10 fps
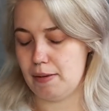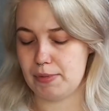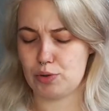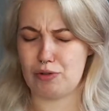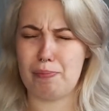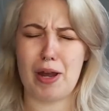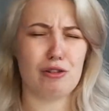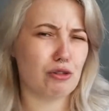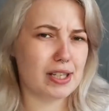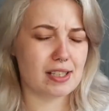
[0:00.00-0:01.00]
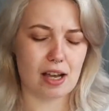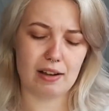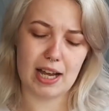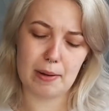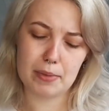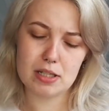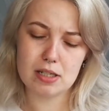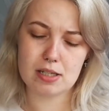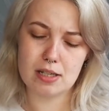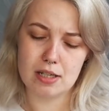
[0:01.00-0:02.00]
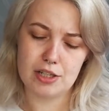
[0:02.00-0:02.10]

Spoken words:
sort of Polaroid style cameras